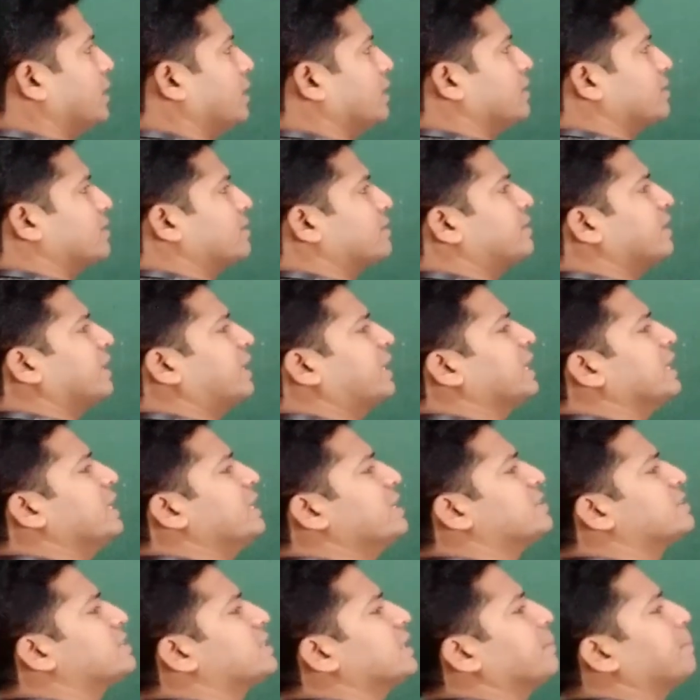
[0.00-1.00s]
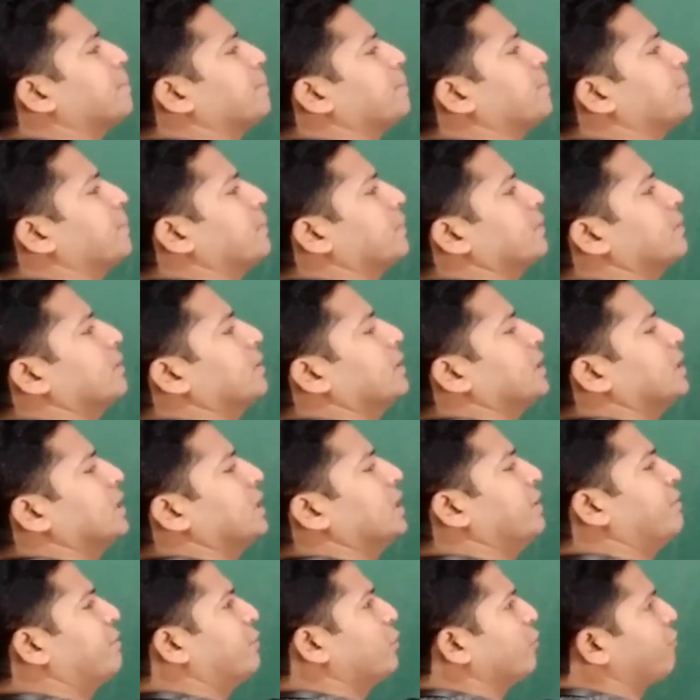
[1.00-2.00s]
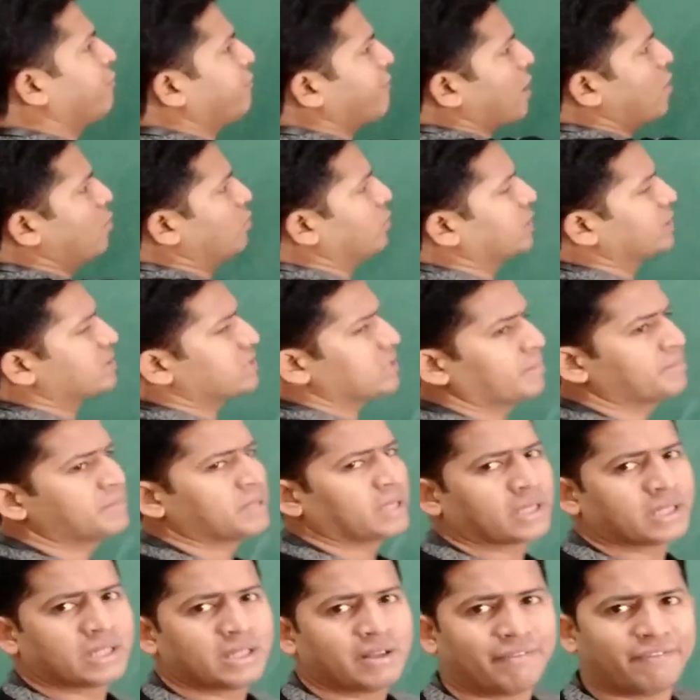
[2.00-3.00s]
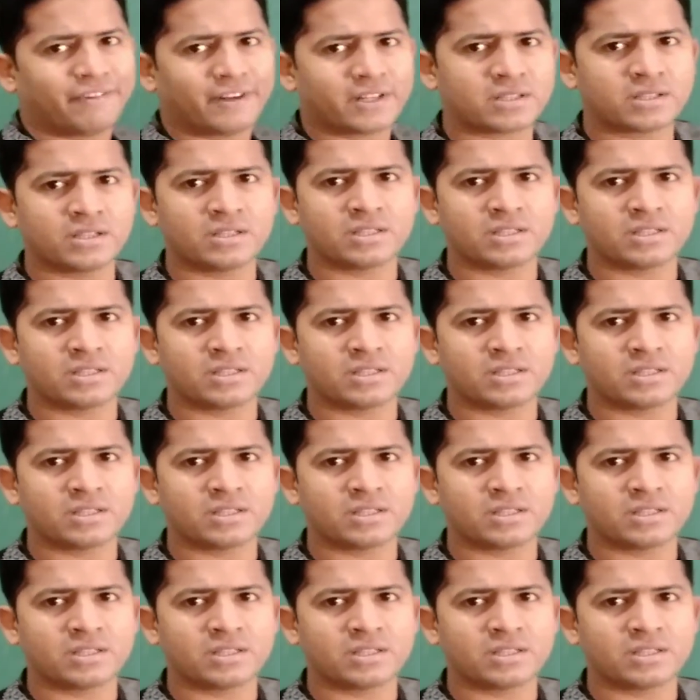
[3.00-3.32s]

Second step. If you found the subject in the first